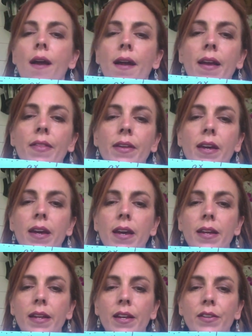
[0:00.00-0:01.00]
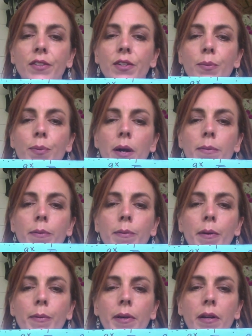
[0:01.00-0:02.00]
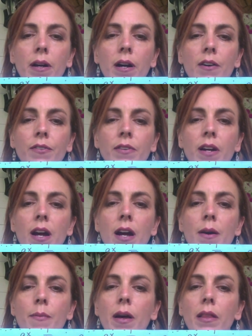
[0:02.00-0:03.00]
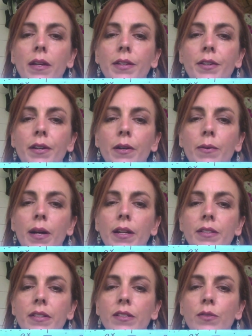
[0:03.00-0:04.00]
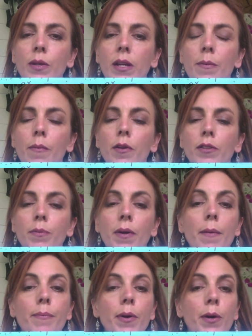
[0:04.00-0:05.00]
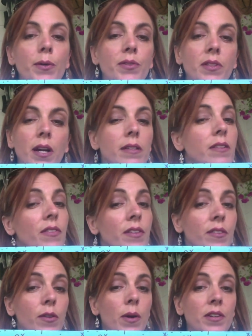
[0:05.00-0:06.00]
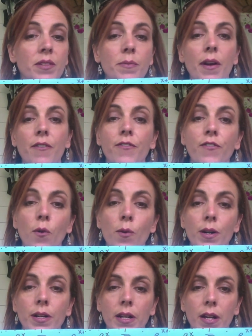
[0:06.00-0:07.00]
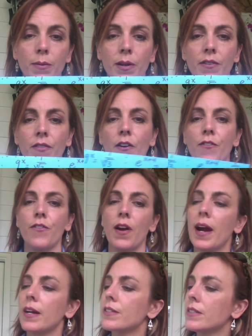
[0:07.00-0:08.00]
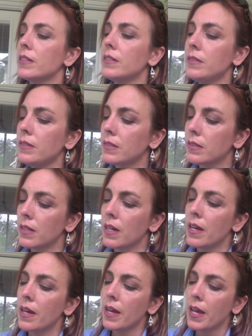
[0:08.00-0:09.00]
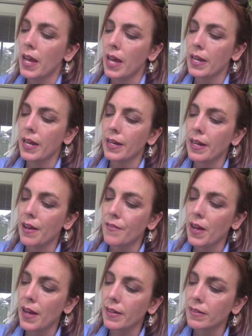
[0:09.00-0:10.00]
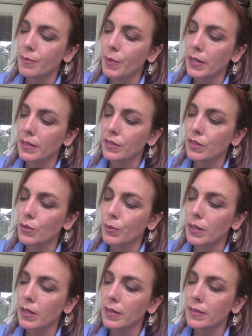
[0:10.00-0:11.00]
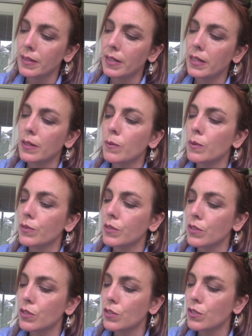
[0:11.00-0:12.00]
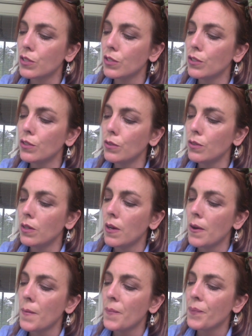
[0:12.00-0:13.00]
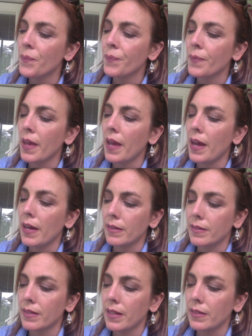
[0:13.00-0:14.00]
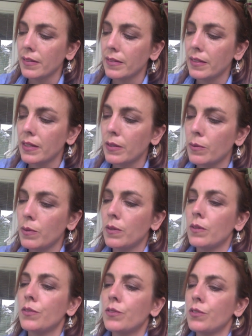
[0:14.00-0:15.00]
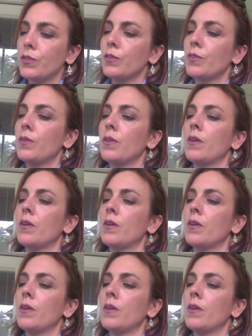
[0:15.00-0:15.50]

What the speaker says: And then, as you probably recall from linear equations, we can multiply both sides of this equation by 4 to get rid of our fractions. And I'd have x minus 3 is equal to 2. X then is equal to